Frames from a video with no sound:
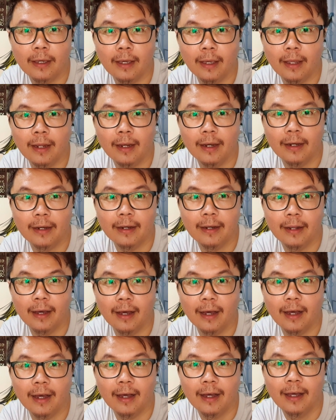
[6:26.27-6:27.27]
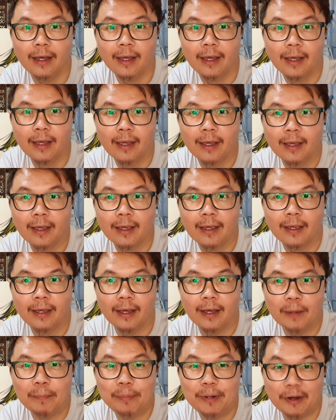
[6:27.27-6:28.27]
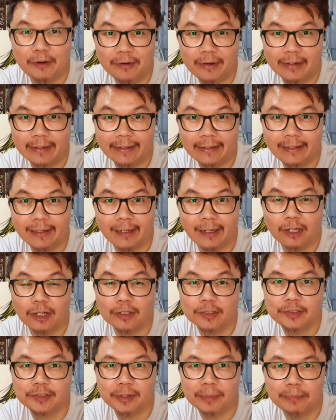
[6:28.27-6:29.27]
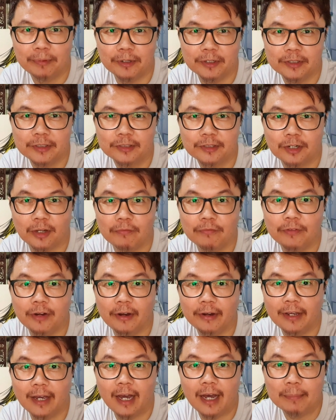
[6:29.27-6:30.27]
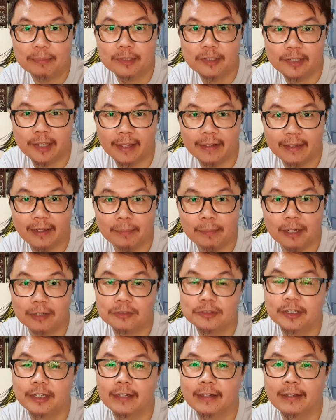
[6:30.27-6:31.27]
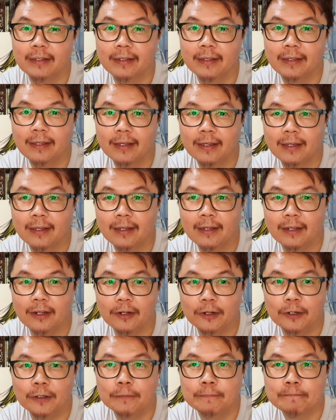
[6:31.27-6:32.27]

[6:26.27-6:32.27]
And apparently, a lot of Singaporeans got very upset about it, and